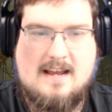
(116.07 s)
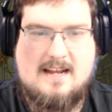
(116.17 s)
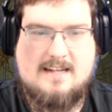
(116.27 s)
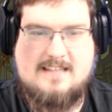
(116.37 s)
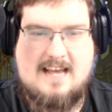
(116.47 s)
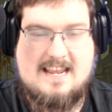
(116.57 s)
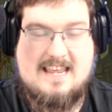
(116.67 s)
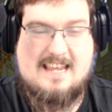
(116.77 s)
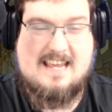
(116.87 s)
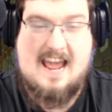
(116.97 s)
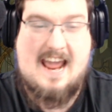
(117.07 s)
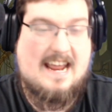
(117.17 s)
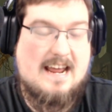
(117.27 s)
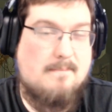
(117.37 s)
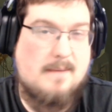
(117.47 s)
is that he
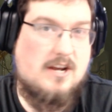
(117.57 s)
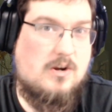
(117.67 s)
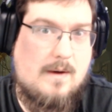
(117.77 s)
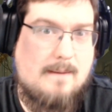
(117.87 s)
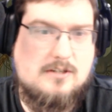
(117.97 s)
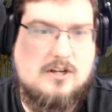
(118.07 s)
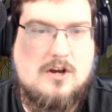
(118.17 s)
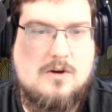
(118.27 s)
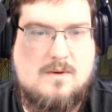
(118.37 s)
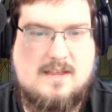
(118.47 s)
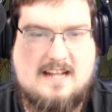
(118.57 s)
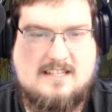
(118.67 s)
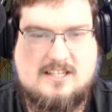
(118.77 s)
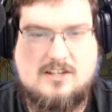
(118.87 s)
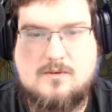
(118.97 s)
can be equipped with
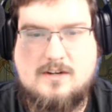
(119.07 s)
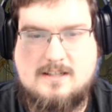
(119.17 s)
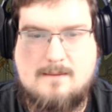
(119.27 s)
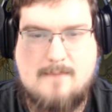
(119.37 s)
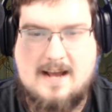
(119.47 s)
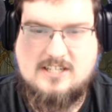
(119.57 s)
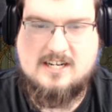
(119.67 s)
ancillaries and magic